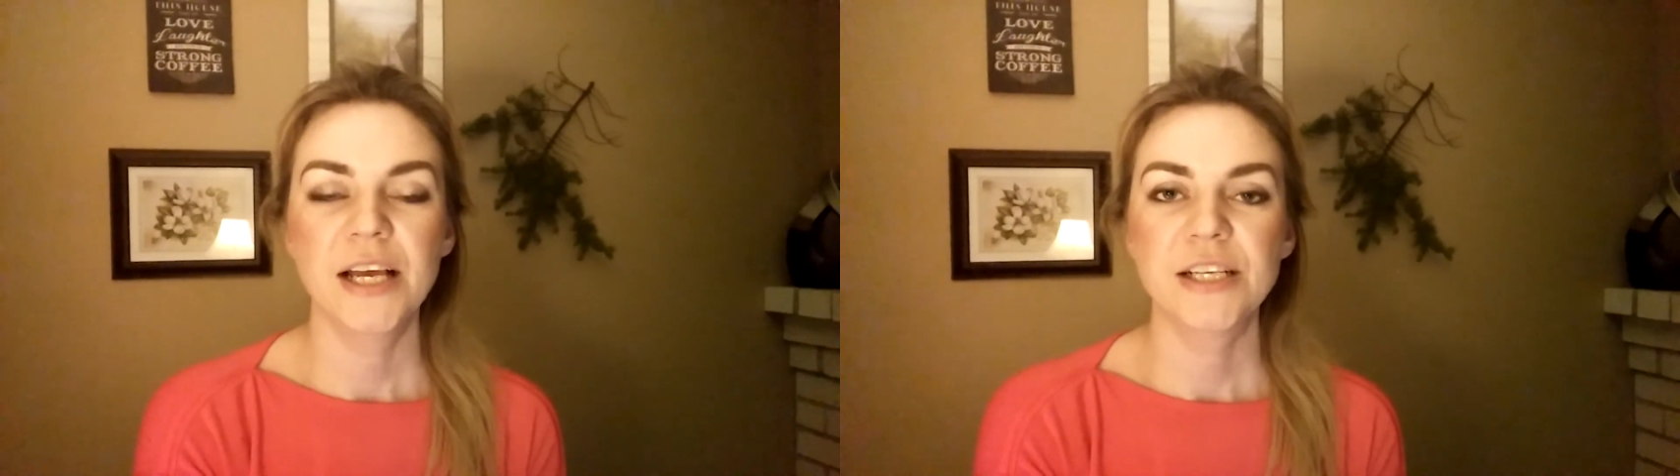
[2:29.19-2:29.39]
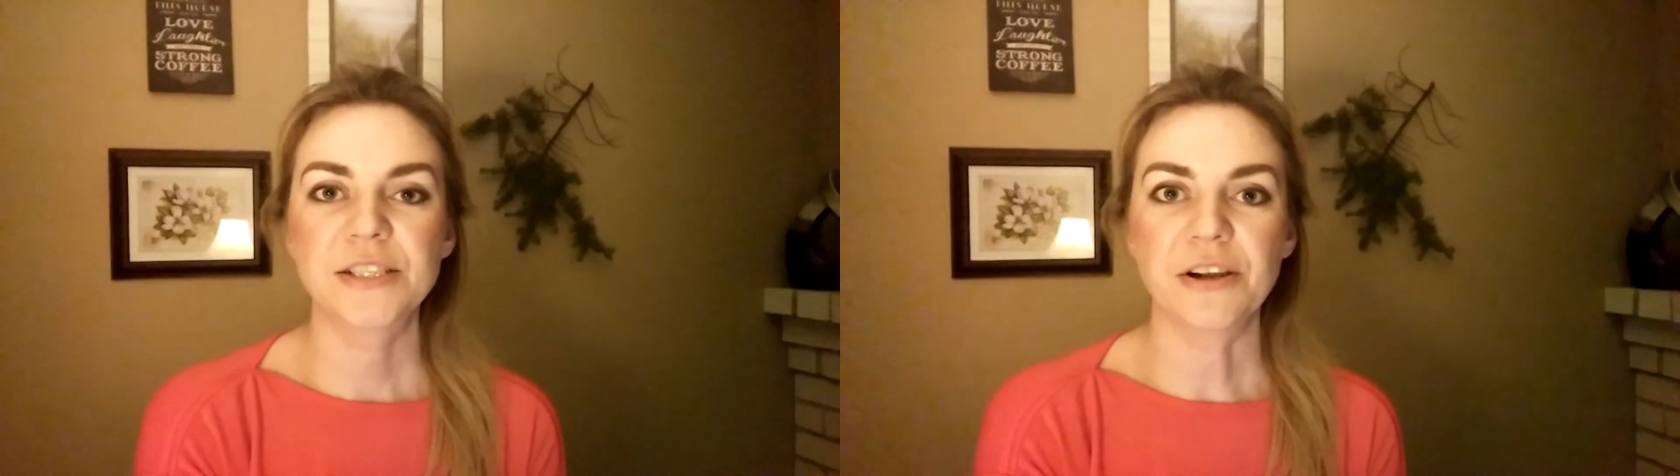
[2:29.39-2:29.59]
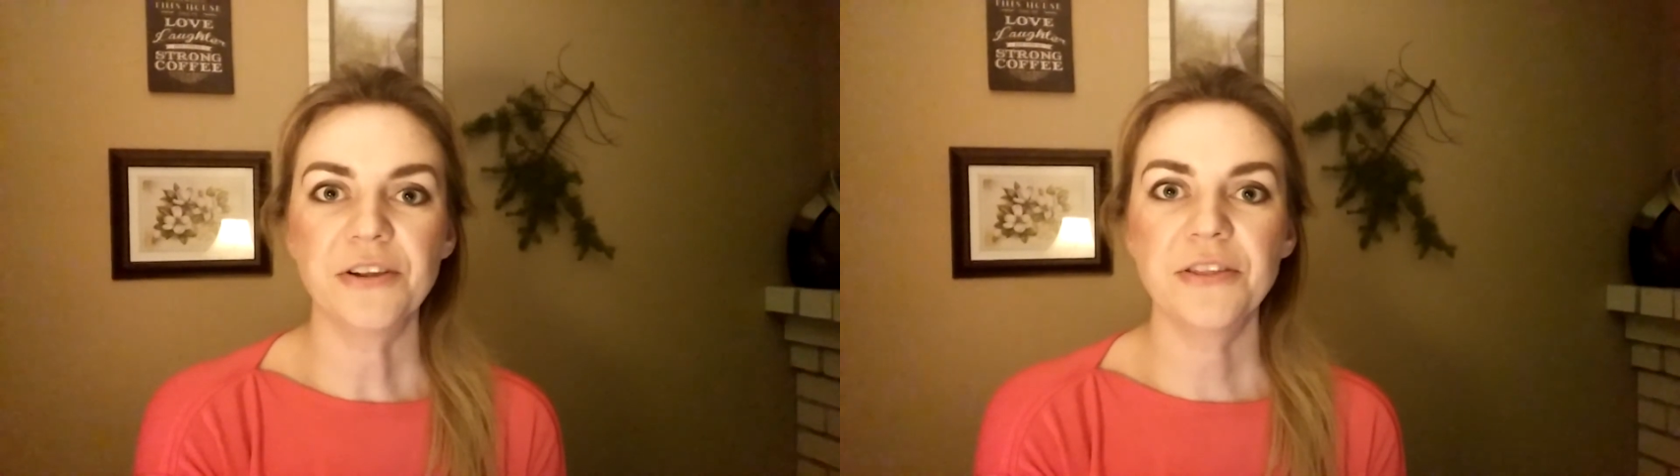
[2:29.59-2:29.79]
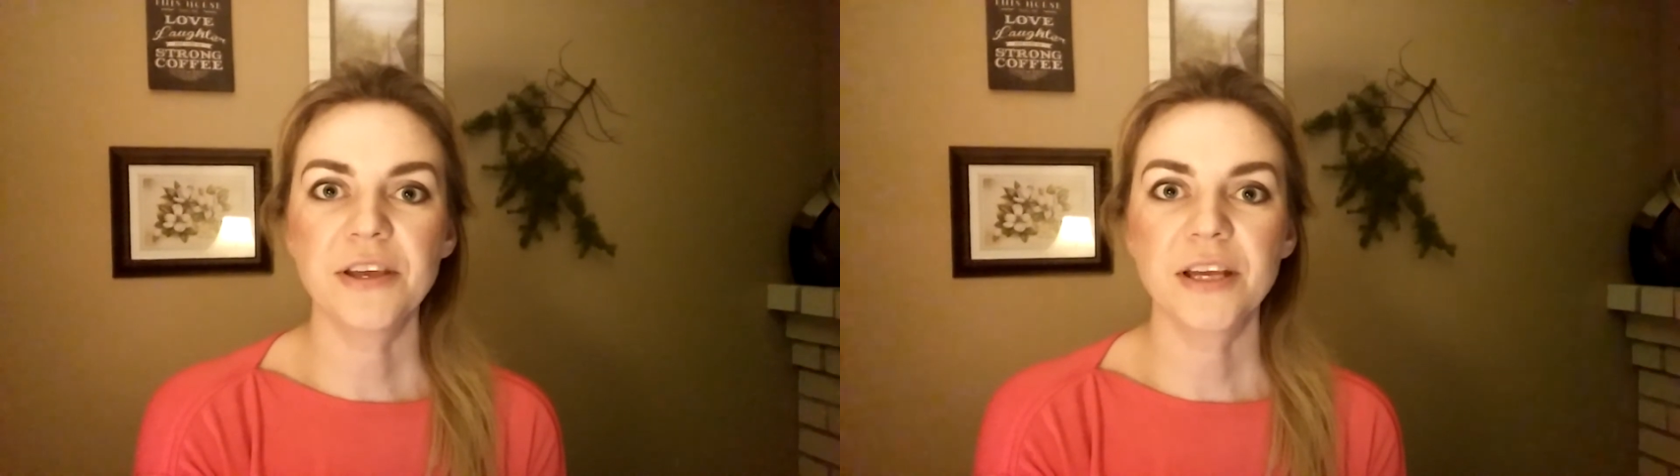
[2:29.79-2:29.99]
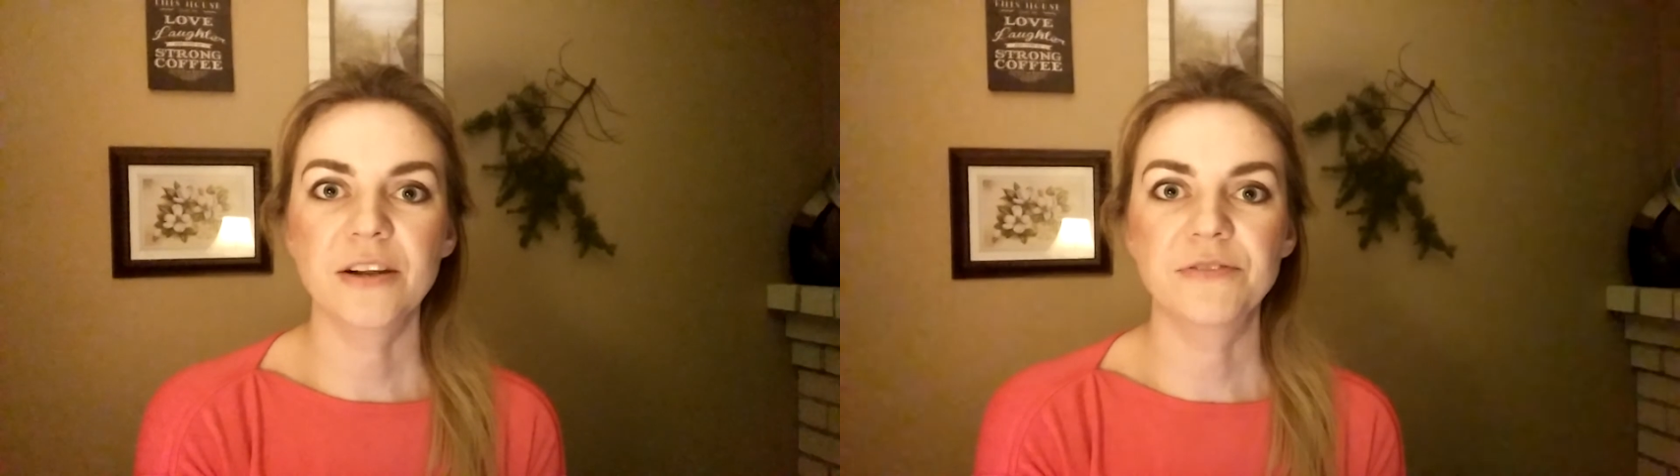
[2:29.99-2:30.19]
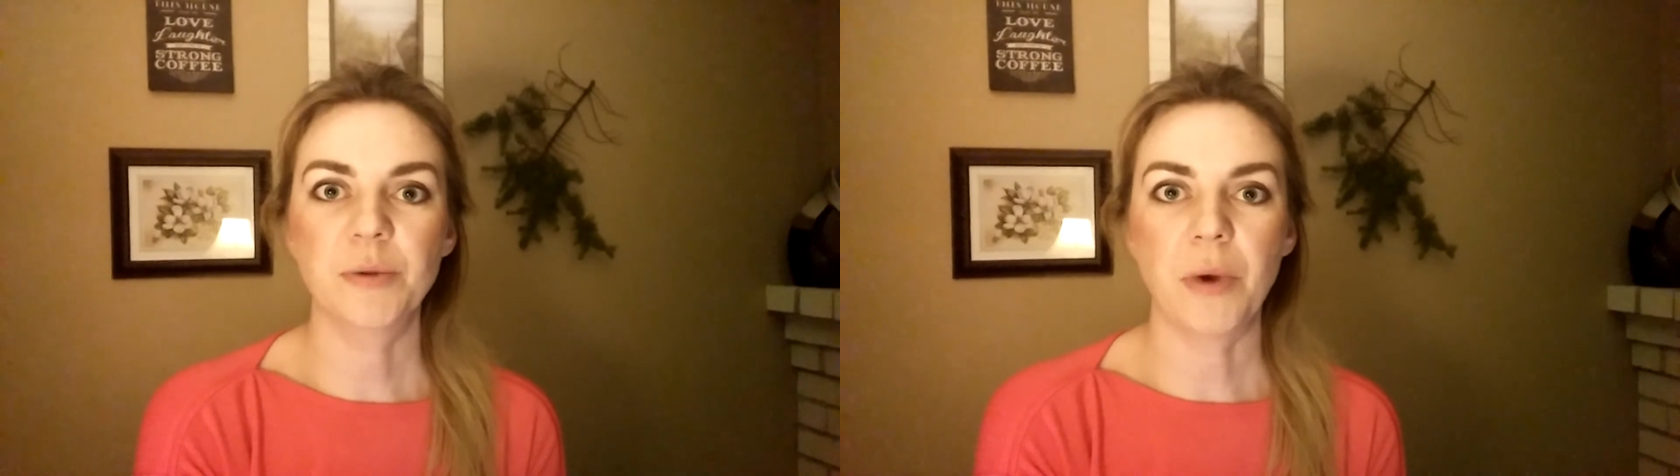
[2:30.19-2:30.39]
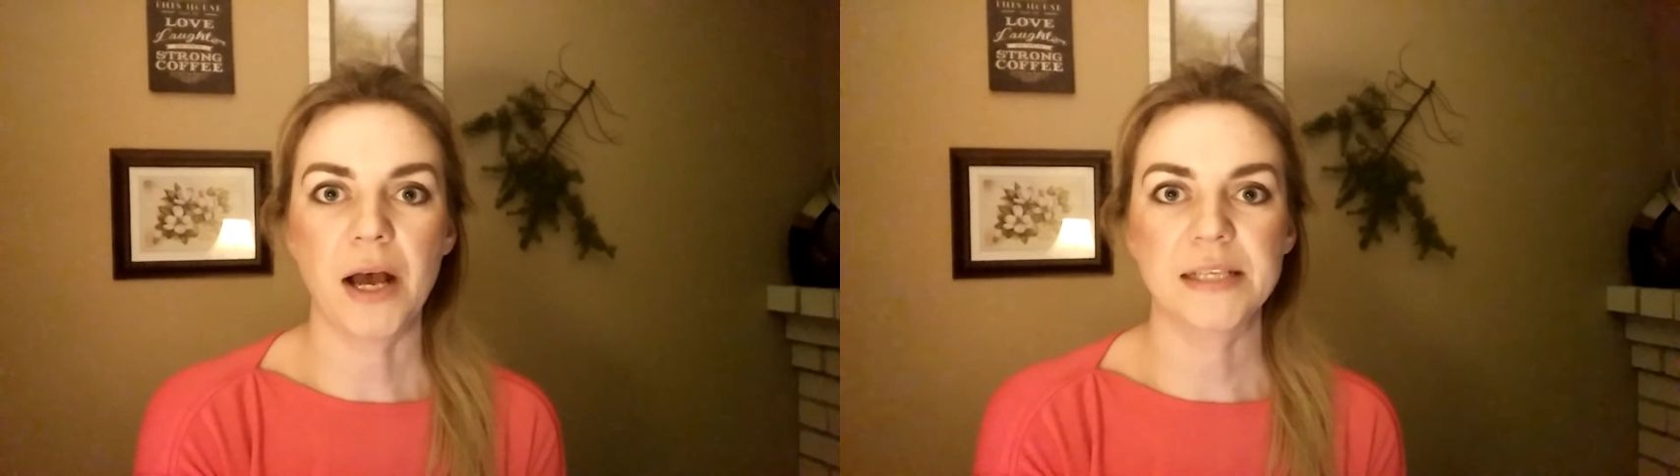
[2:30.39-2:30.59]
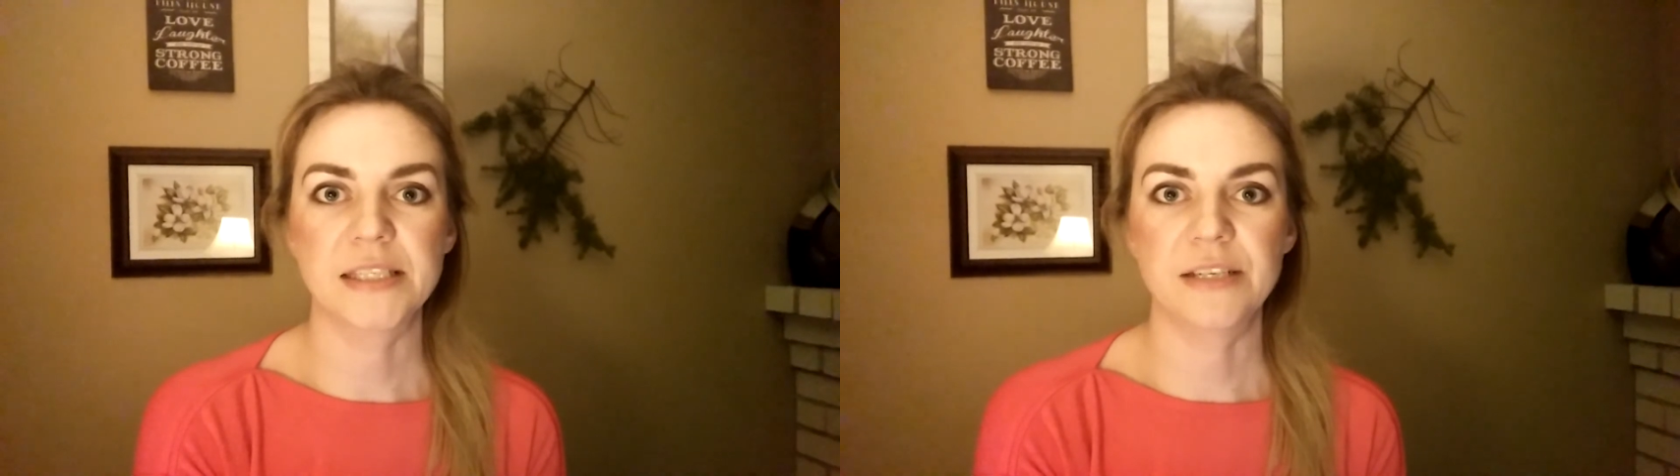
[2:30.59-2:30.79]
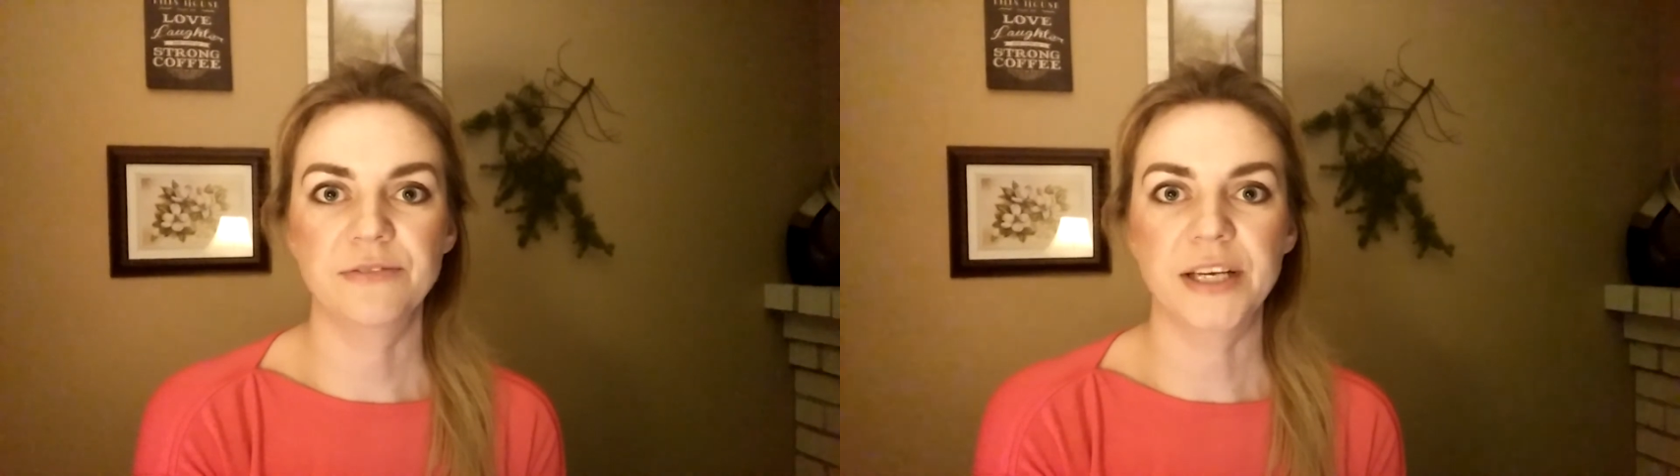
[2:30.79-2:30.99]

start thinking of the positive,